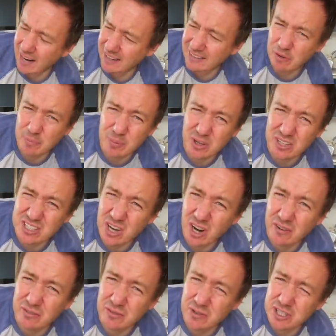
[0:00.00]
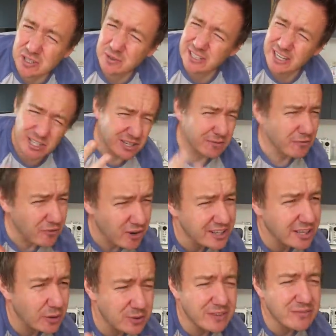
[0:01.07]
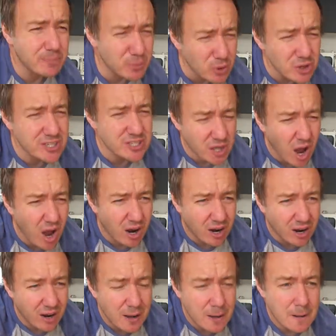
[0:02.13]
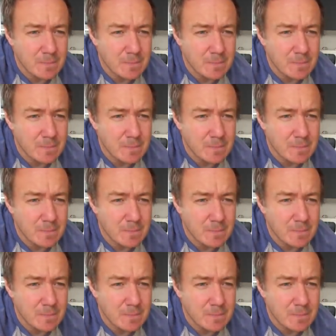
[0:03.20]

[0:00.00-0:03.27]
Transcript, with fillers: You have a burnt tongue for the rest of my day. Do you ever find that when you have a burnt tongue?